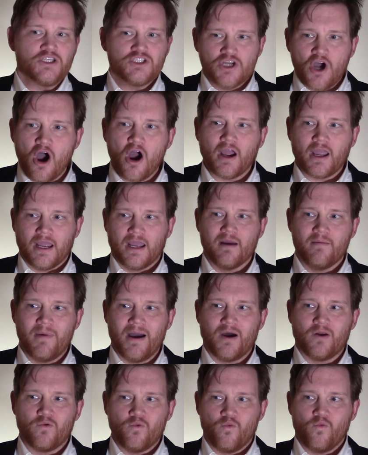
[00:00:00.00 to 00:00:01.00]
talking
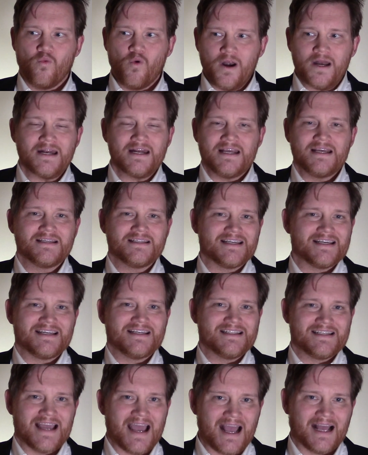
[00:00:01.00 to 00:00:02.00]
about what it is
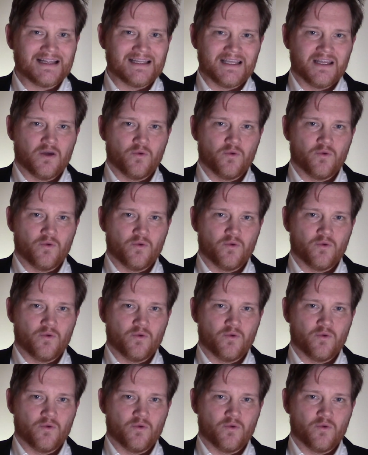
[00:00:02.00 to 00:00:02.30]
exactly